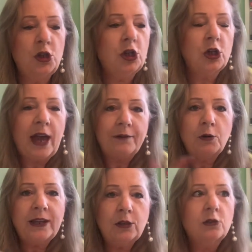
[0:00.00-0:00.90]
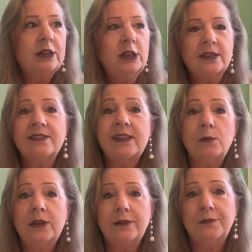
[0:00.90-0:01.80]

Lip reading: you can have a quick look and you can see when you're